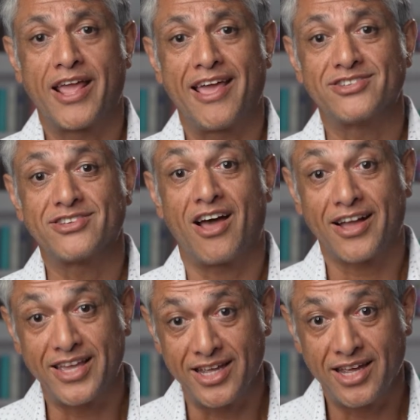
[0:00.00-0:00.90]

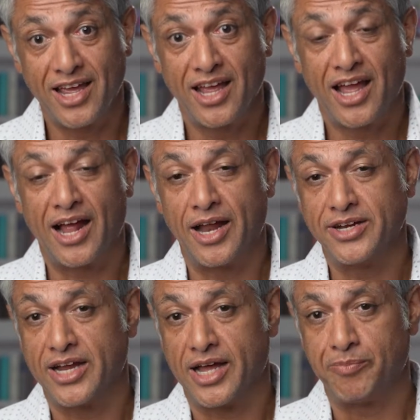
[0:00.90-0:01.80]
Kiyosaki.
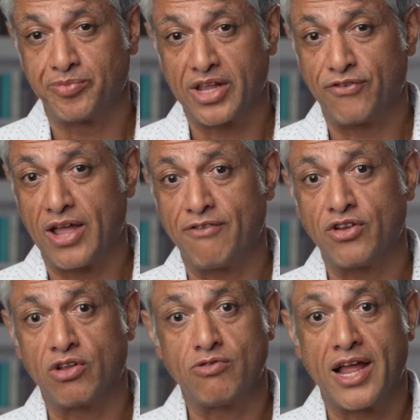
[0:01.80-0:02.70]
And if you
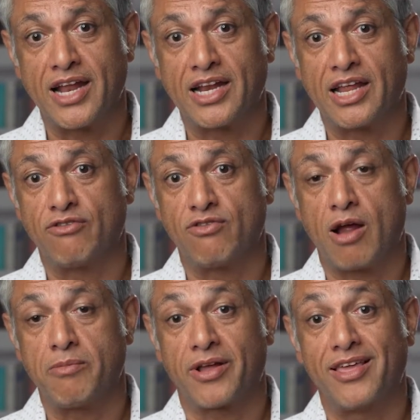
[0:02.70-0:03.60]
haven't read any of
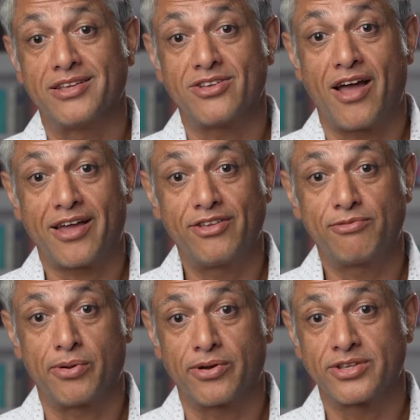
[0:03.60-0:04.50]
Robert Kiyosaki's
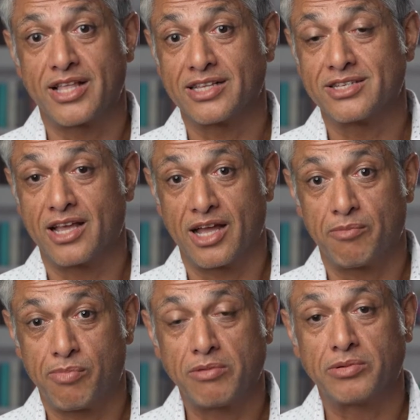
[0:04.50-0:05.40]
books, that's
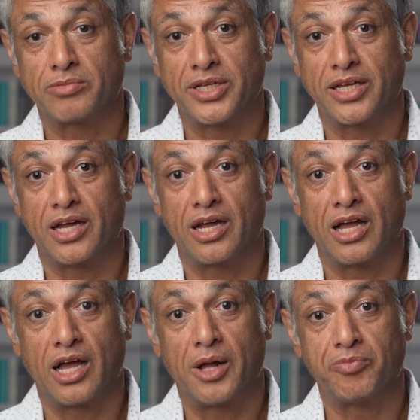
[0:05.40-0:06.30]
probably
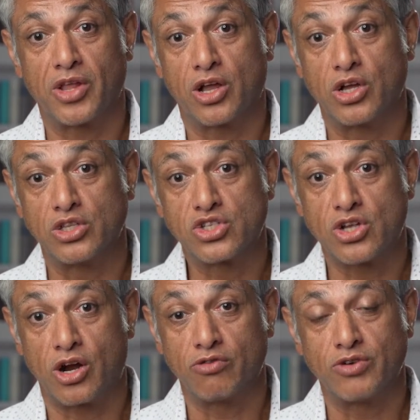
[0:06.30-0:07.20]
a good
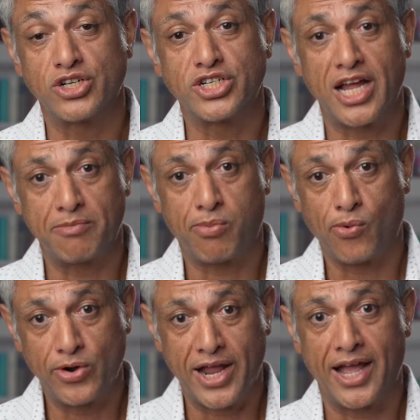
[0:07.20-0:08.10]
start. Rich Dad,
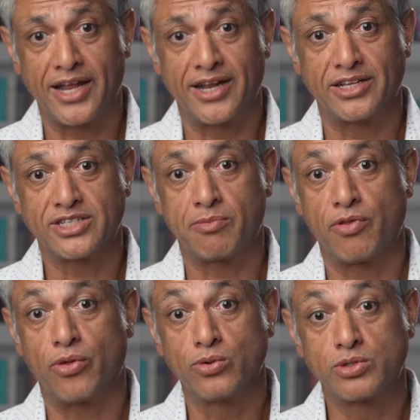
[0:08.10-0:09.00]
Poor Dad, and some of
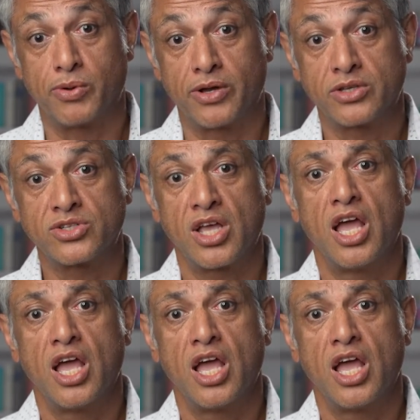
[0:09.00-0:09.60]
those books.